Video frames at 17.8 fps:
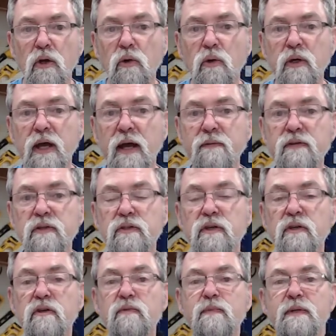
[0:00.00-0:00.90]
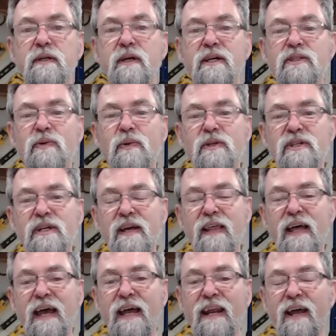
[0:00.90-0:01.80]
Look after yourselves, be nice to each
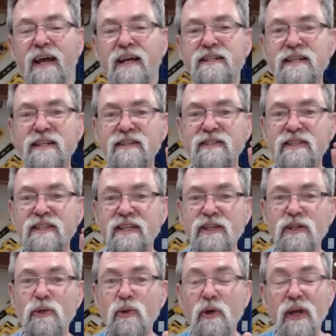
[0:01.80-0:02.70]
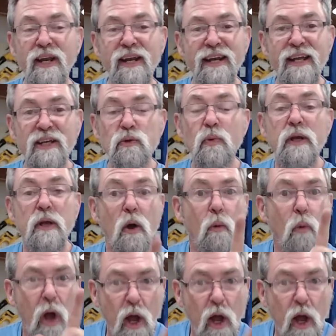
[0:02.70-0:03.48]
other, and I shall see you next week,